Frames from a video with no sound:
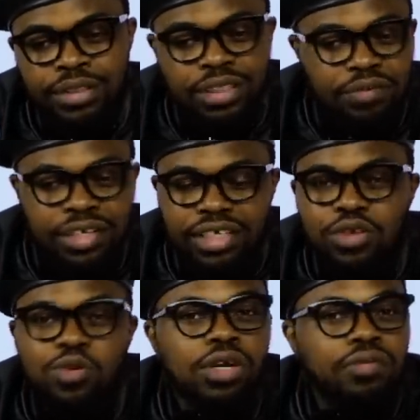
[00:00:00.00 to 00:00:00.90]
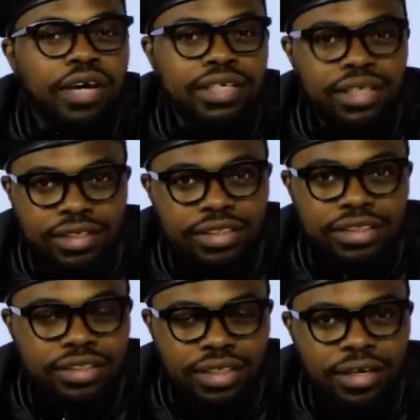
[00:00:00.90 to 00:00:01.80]
defending whoever is
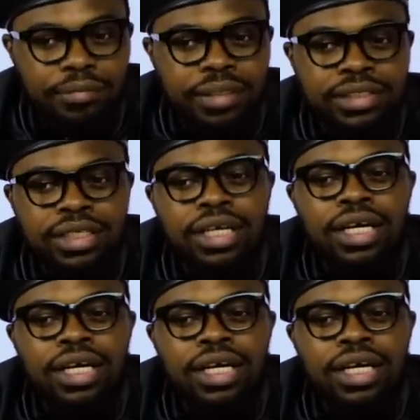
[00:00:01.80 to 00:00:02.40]
in the comment,